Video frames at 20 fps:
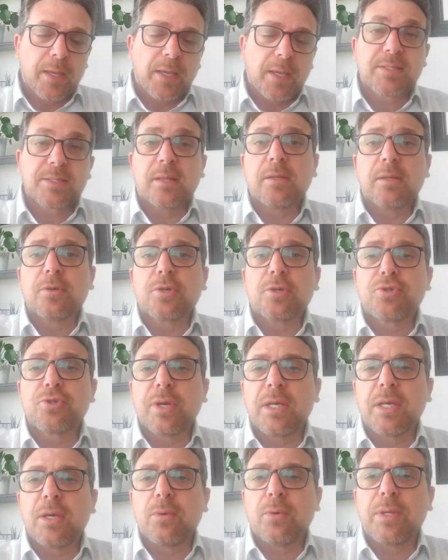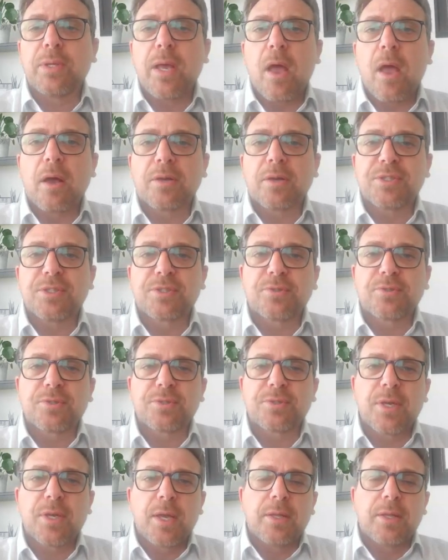It's a little tricky with dioxins
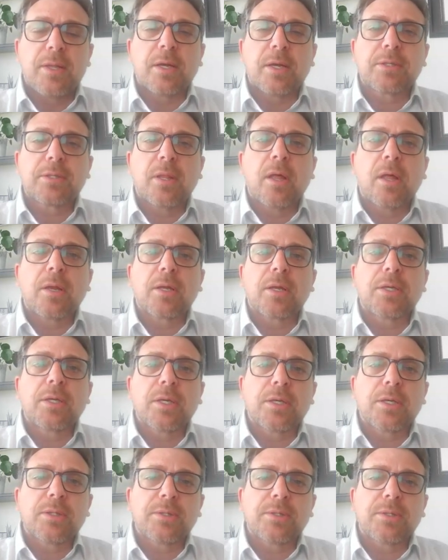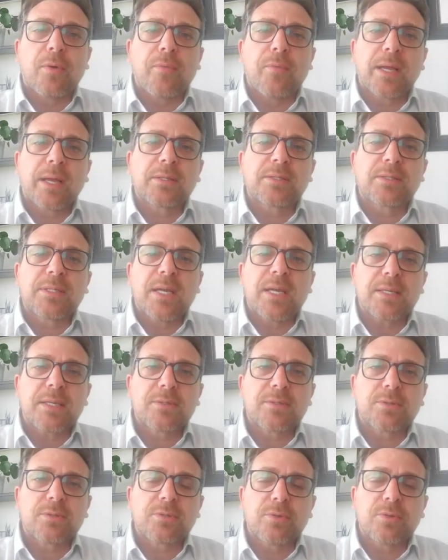because there aren't a lot of good direct
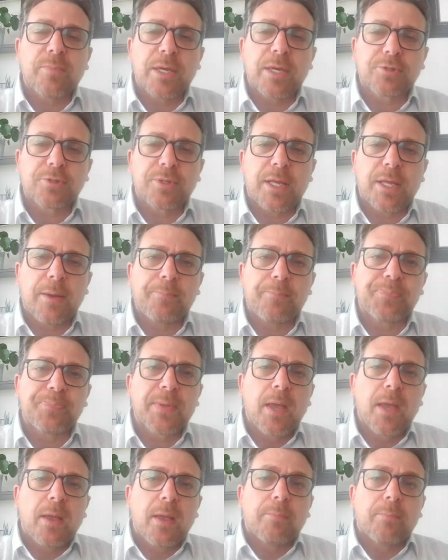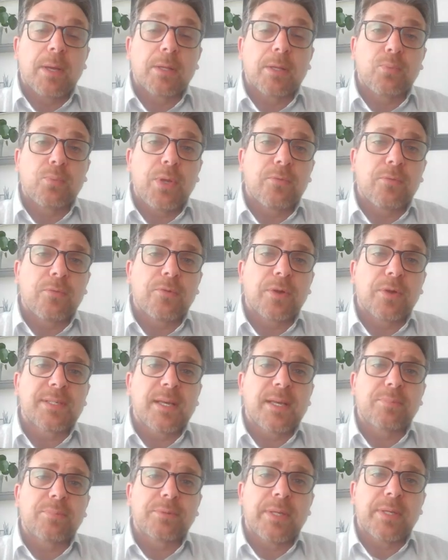tests to measure them, but we know, for
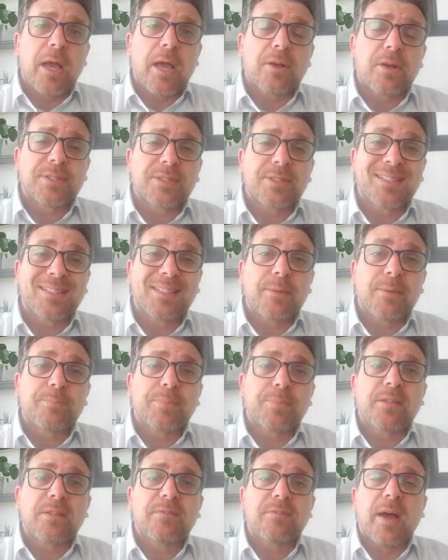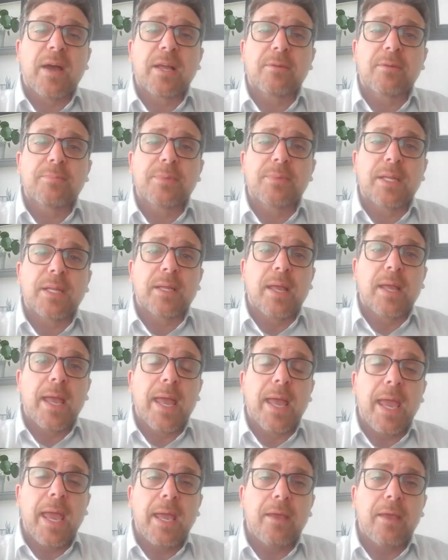example, dioxins can deplete vitamin
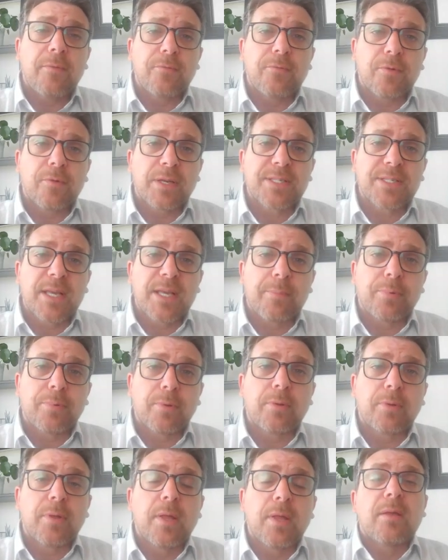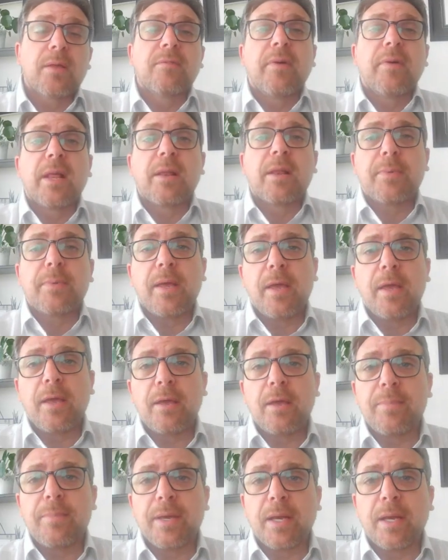A, for example, vitamin
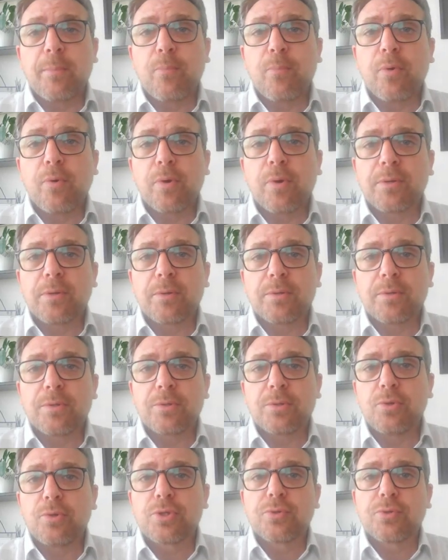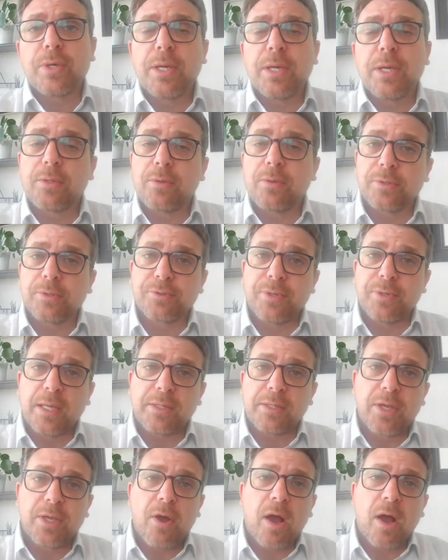A being an important nutrient, also an
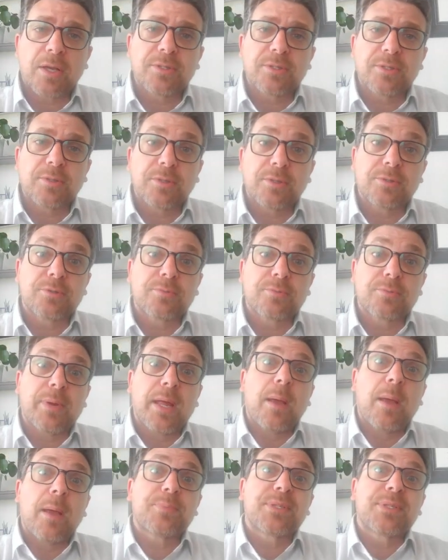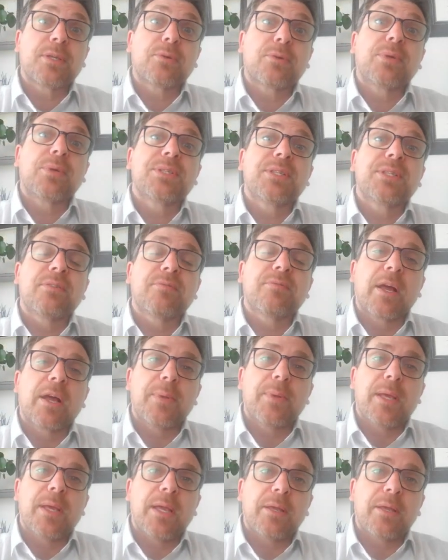antioxidant. Perhaps increasing
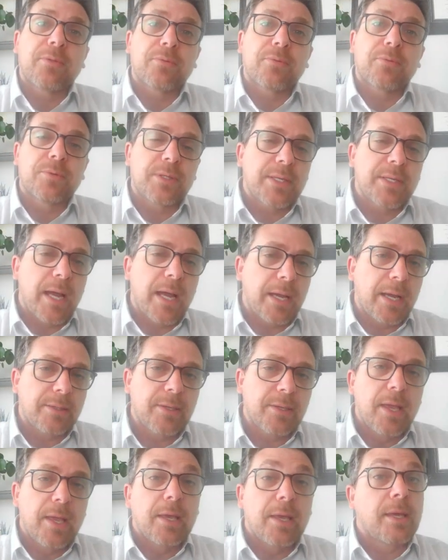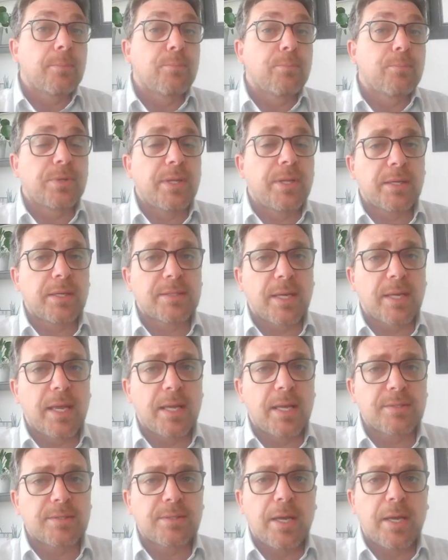vitamin A through the diet can protect
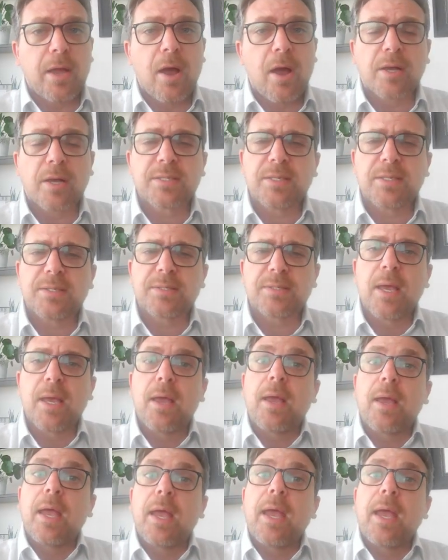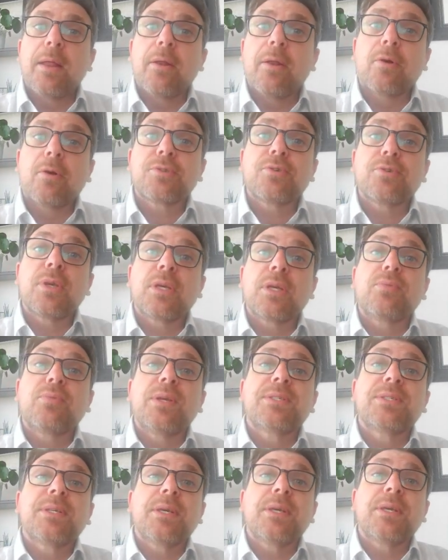against dioxins, and also
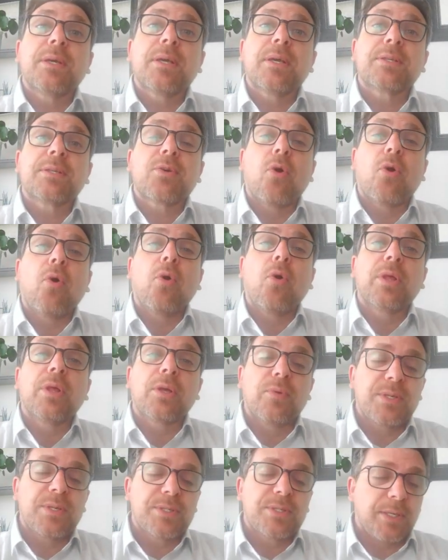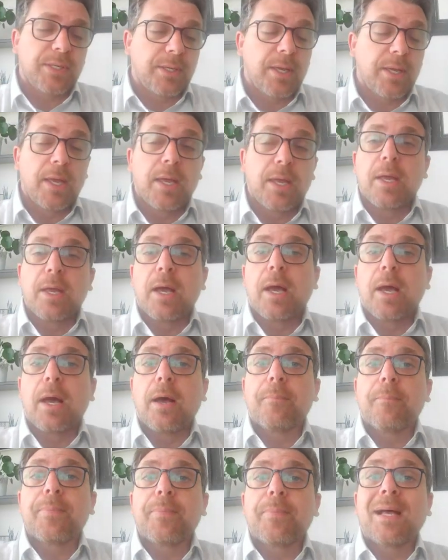increasing
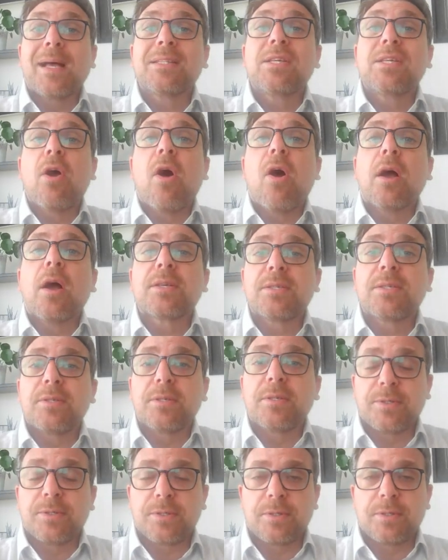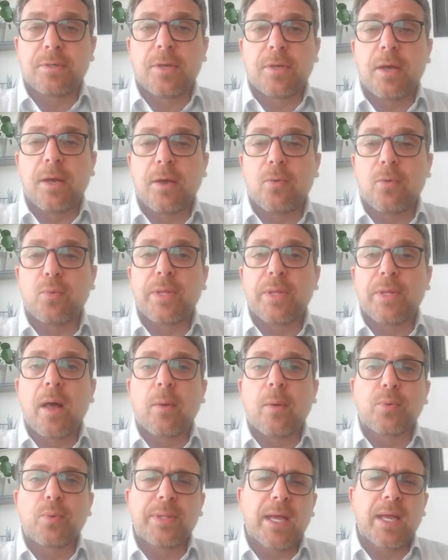antioxidants would
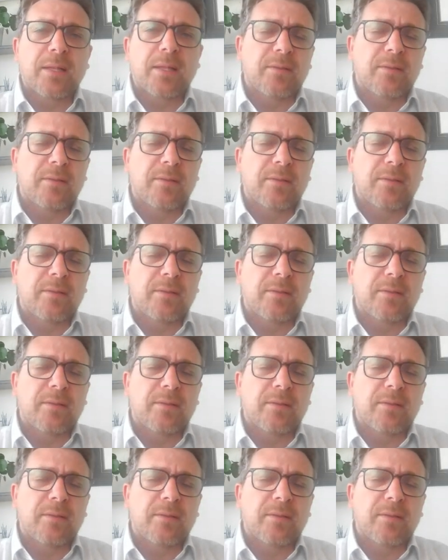help with that.